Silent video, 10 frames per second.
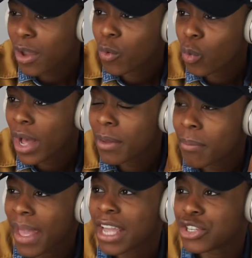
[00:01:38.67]
And what
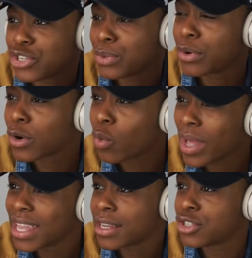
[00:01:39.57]
made you, or
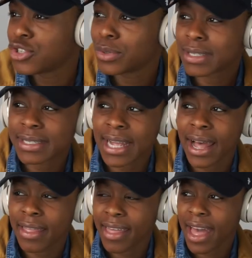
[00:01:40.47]
when did you decide